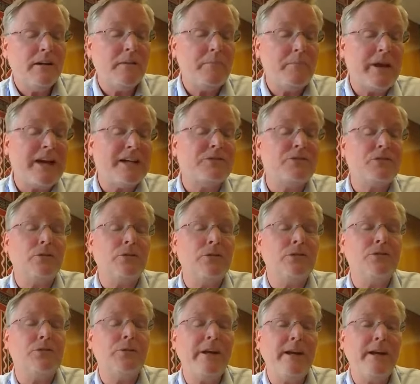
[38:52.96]
pastoral
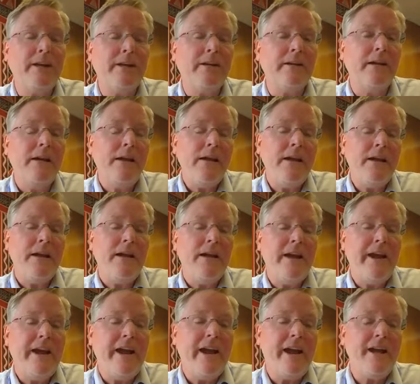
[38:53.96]
training.
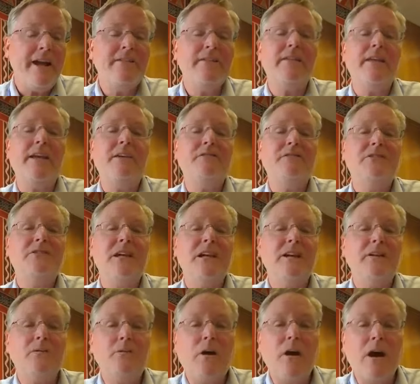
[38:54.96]
And they've
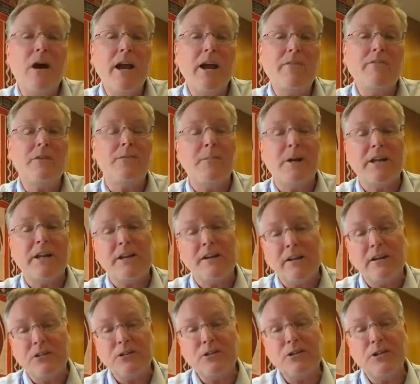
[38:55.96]
said, everybody in
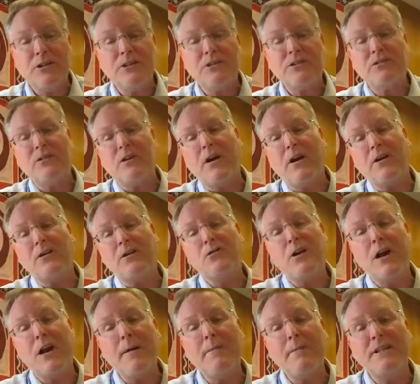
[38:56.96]
our churches are
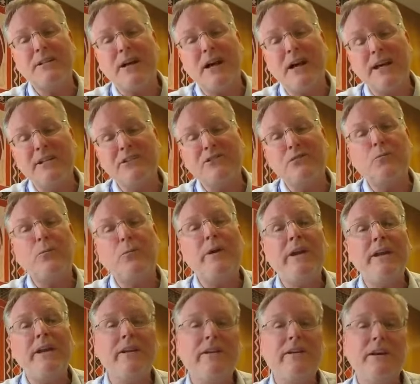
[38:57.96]
traumatized.
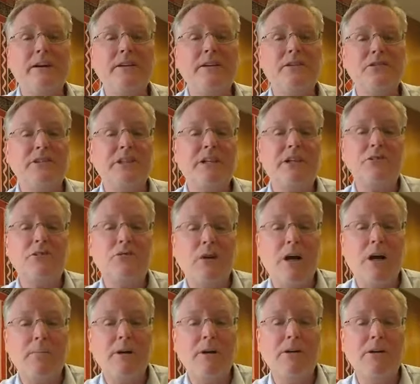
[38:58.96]
We need to understand
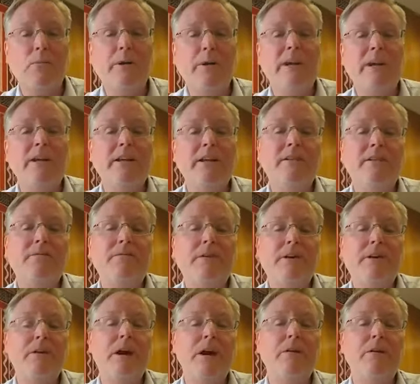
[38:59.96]
trauma. We need to
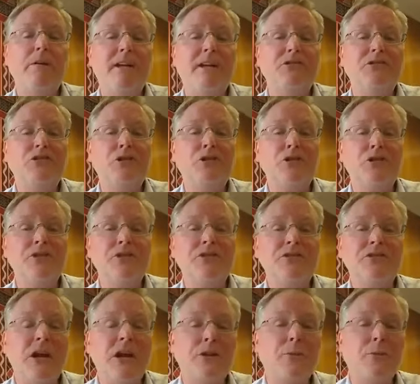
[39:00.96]
figure out as churches,
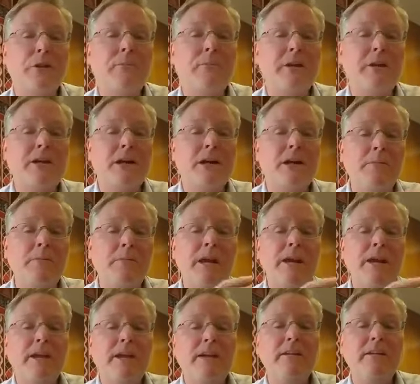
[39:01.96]
how do we become
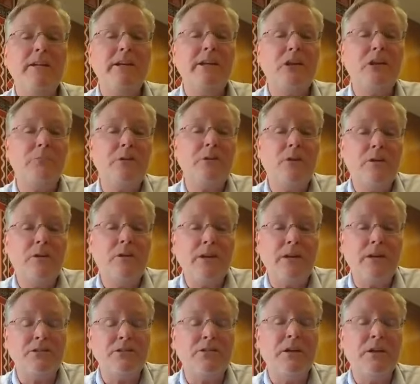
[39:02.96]
healing
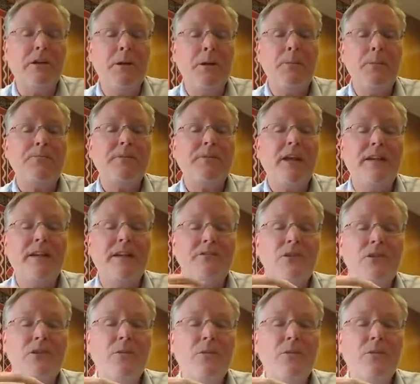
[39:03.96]
communities? And so